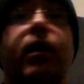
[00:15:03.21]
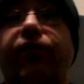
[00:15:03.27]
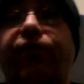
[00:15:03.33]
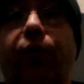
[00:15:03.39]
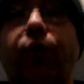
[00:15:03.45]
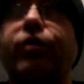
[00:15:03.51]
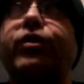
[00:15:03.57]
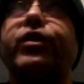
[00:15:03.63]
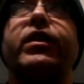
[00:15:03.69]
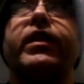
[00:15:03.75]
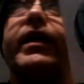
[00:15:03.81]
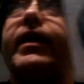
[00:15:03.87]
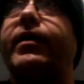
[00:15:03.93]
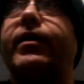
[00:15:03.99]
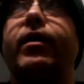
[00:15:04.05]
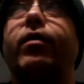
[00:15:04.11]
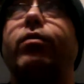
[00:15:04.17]

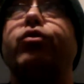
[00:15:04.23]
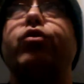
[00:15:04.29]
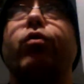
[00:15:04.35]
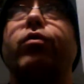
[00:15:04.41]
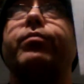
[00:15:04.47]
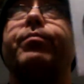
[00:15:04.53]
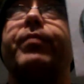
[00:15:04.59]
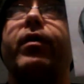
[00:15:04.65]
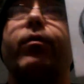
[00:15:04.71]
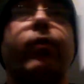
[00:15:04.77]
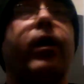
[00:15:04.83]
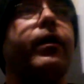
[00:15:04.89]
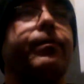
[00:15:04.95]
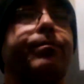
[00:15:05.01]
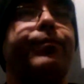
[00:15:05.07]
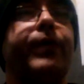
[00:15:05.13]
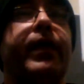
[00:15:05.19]
Unfortunately, George Romero.
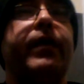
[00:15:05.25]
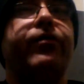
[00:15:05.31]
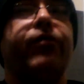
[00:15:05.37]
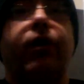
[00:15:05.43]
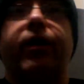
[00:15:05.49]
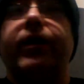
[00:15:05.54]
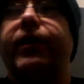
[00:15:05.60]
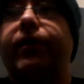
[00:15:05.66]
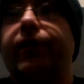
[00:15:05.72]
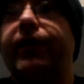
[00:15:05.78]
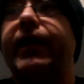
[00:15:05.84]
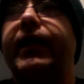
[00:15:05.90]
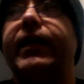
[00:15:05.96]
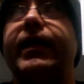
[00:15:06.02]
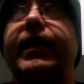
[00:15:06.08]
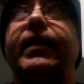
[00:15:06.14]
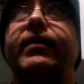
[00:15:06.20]
Well, he's on here.
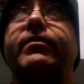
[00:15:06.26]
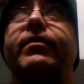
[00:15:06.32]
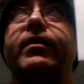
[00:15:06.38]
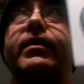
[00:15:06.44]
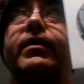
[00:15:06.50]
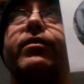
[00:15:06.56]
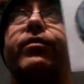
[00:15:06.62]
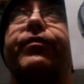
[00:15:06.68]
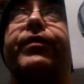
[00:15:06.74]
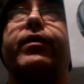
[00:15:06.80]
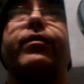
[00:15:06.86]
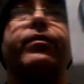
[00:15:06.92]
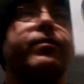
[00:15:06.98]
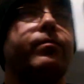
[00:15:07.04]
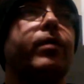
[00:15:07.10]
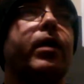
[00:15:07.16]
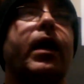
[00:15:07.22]
He's done
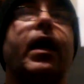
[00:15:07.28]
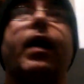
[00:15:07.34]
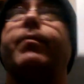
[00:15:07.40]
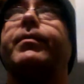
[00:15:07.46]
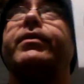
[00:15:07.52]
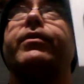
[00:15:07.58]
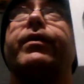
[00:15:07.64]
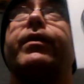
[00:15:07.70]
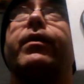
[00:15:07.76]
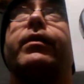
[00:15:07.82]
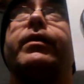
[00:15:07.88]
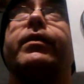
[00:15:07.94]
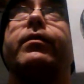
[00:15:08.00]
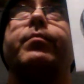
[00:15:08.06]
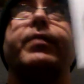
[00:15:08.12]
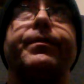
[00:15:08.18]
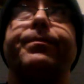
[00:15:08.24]
interviews and commentary on
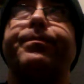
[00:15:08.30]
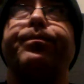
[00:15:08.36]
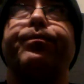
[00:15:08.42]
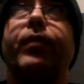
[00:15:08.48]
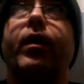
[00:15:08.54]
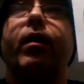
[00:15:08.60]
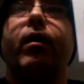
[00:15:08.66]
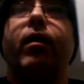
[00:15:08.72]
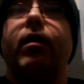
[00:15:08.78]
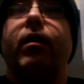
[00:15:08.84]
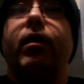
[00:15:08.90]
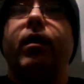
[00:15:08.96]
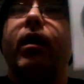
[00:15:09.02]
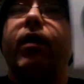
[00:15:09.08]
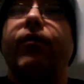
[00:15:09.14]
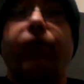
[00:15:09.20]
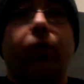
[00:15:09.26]
here, but
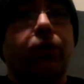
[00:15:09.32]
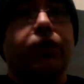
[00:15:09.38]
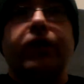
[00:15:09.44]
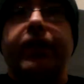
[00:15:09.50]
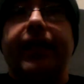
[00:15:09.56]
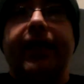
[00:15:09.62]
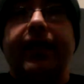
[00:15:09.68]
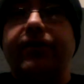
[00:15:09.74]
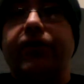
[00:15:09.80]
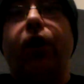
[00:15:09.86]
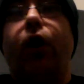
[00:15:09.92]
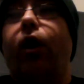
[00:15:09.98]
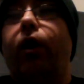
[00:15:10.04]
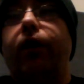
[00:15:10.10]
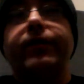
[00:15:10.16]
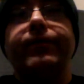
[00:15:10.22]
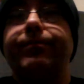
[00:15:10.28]
unfortunately, he's
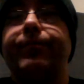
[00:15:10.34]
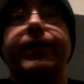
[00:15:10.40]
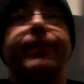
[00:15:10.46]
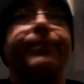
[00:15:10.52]
gone.